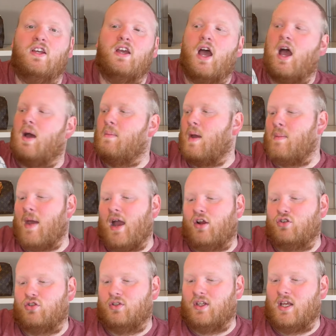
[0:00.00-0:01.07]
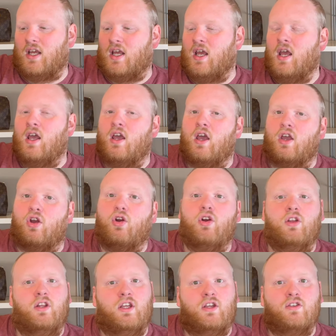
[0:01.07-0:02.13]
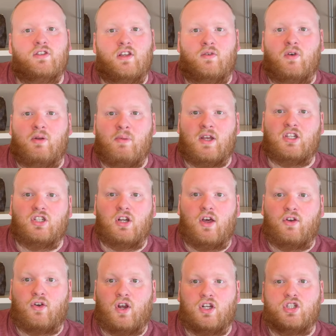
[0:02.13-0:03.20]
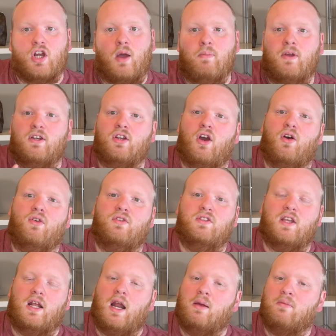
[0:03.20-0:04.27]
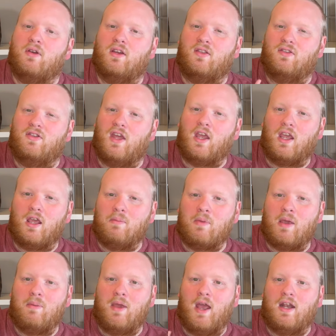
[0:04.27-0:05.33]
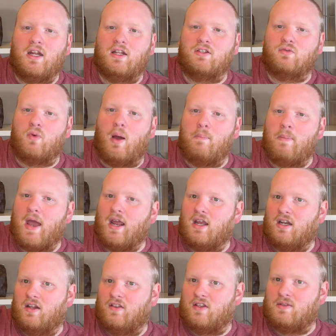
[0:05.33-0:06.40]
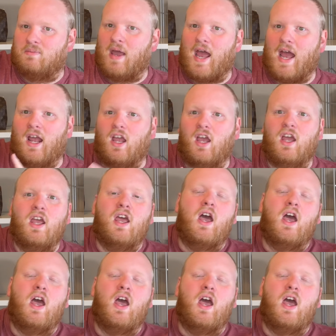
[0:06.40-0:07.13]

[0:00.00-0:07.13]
Um, I'm actually currently using one of my Chanel Grand shopping totes, and I'm thinking maybe I need to swap back into this bag